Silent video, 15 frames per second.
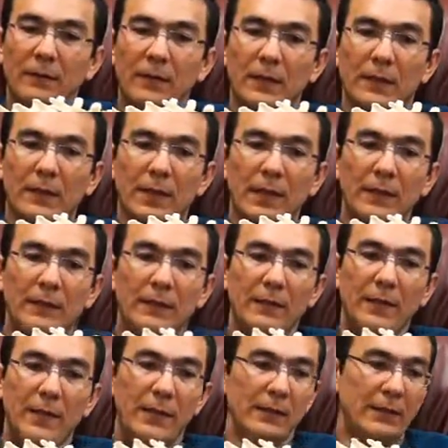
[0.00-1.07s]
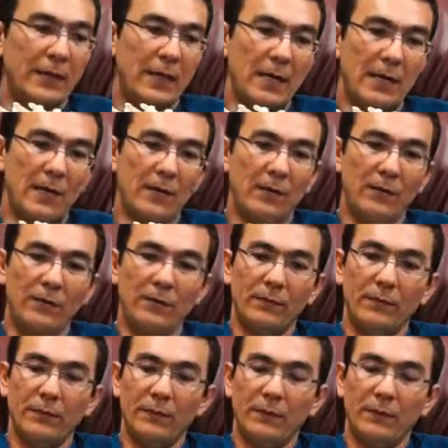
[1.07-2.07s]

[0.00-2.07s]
the client lays down,